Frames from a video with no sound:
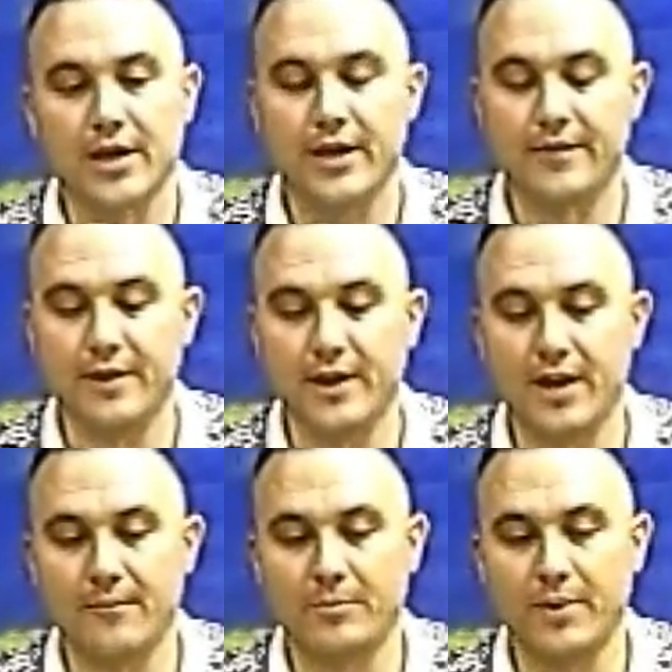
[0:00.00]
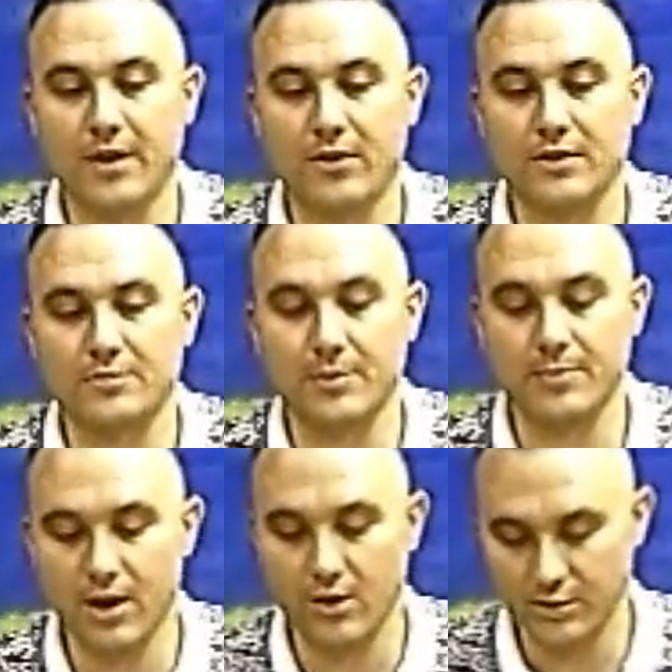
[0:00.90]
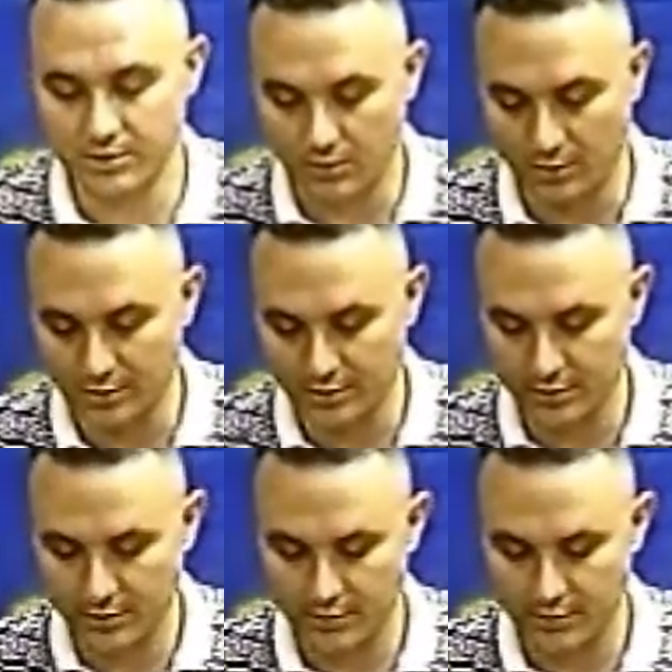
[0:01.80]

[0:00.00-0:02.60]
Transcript: And then I have my battery as my power source.